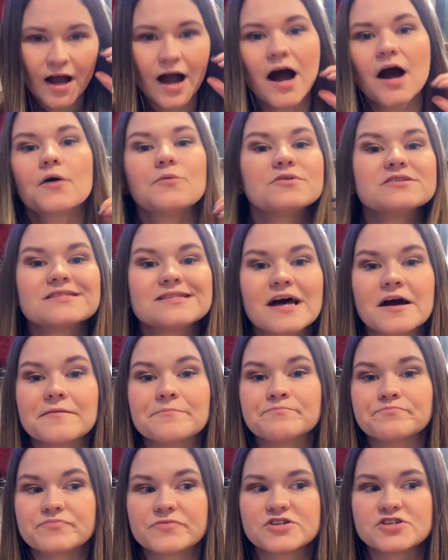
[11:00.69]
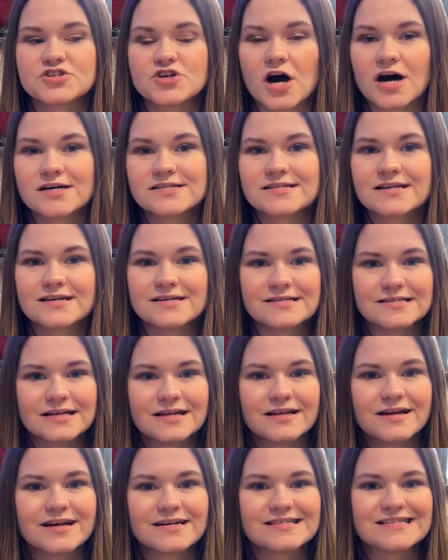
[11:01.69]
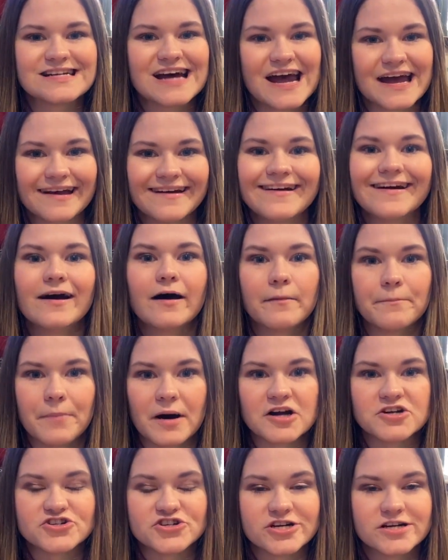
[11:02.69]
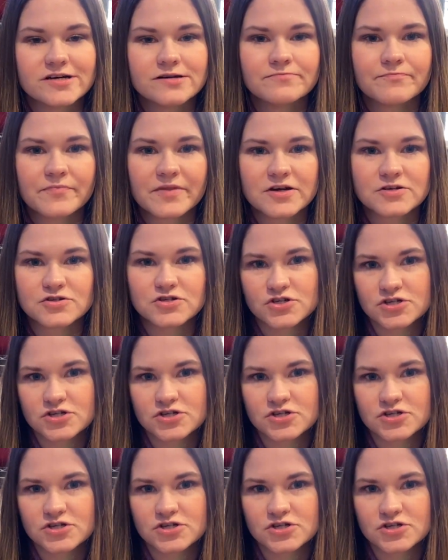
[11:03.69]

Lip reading: I will say the sauce isn't as tangy and punchy as the